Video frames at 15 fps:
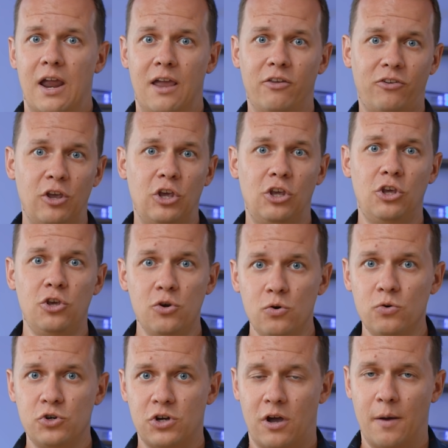is a
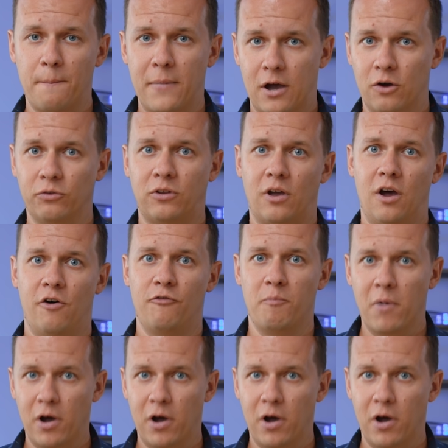huge amount of